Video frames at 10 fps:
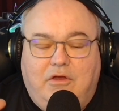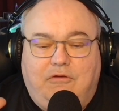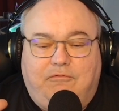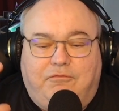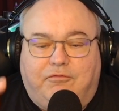
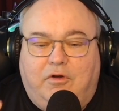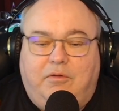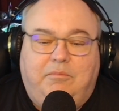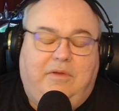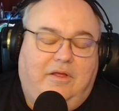
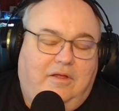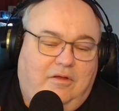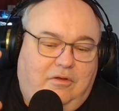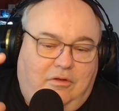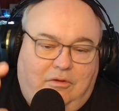from
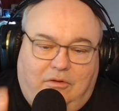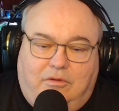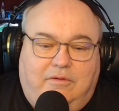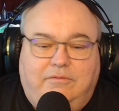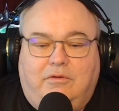
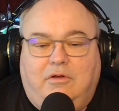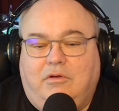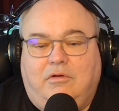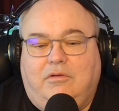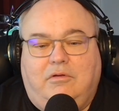
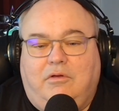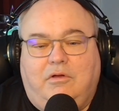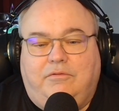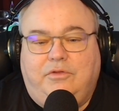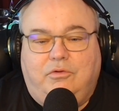all
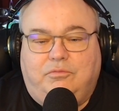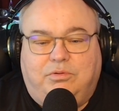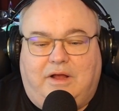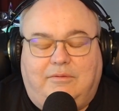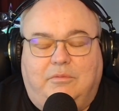of those
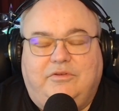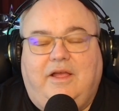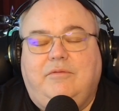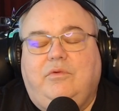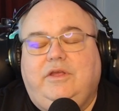problems,
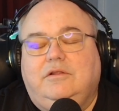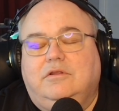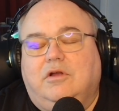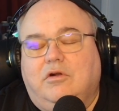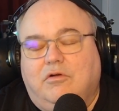and we
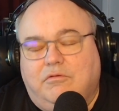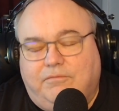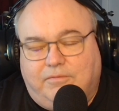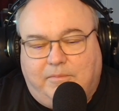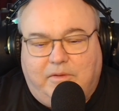learn
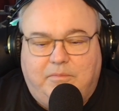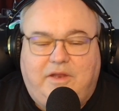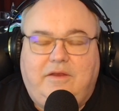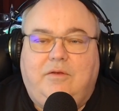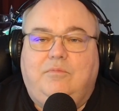from them,
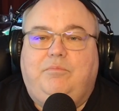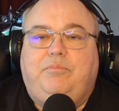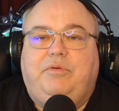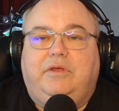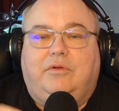and you
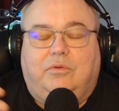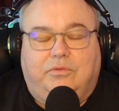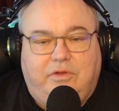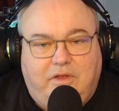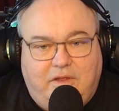
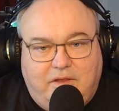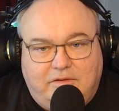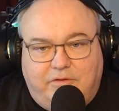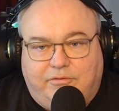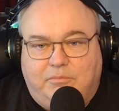build
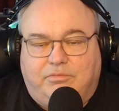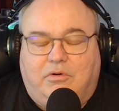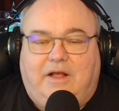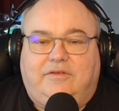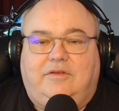different
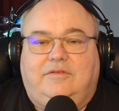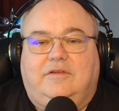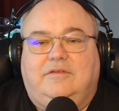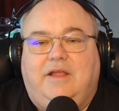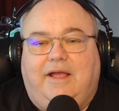
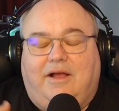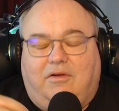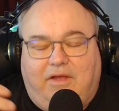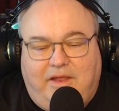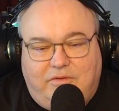processes
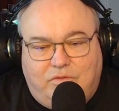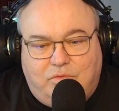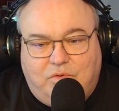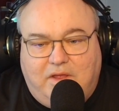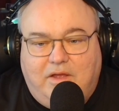now,
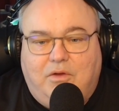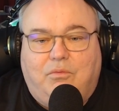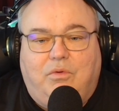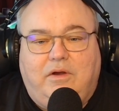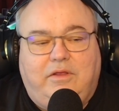and
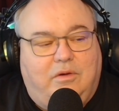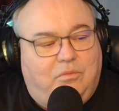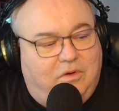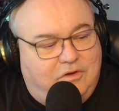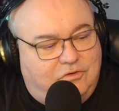what
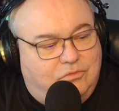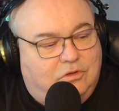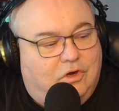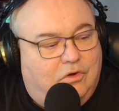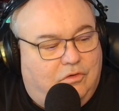did you
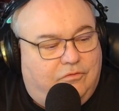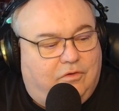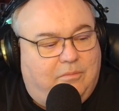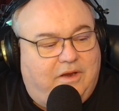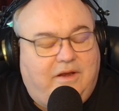learn
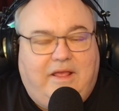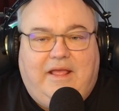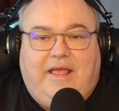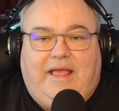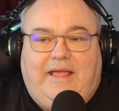from it?
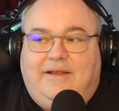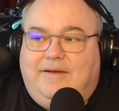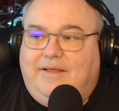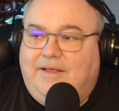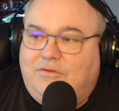
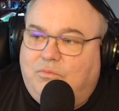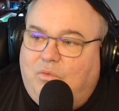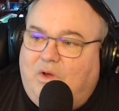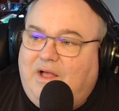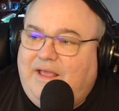And it's
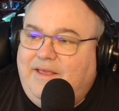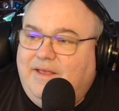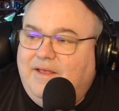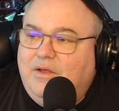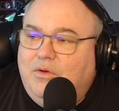why
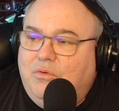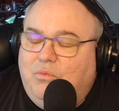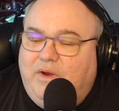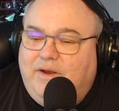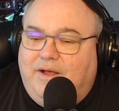
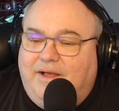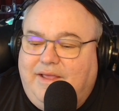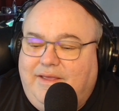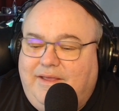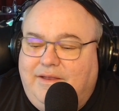when
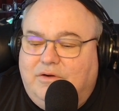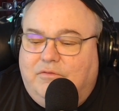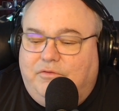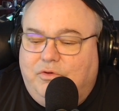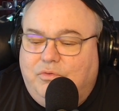I
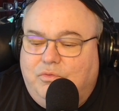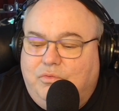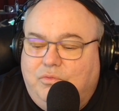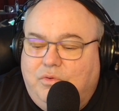interview